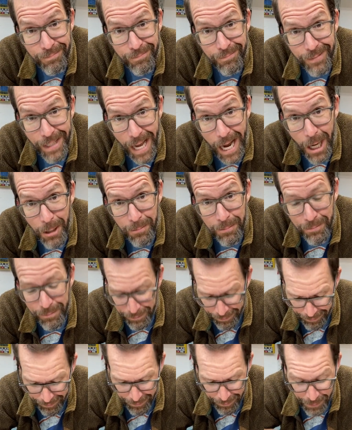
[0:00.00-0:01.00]
Yeah,
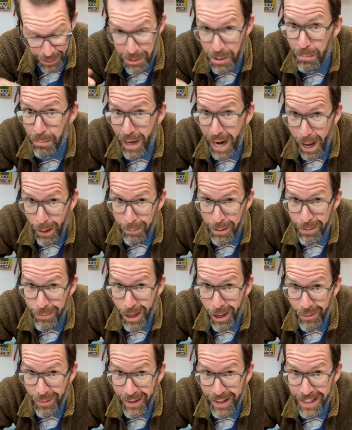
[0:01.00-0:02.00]
super happy
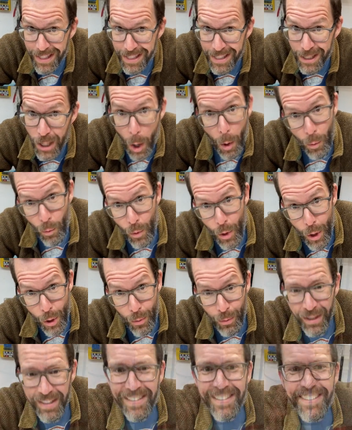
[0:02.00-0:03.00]
about this. Woo!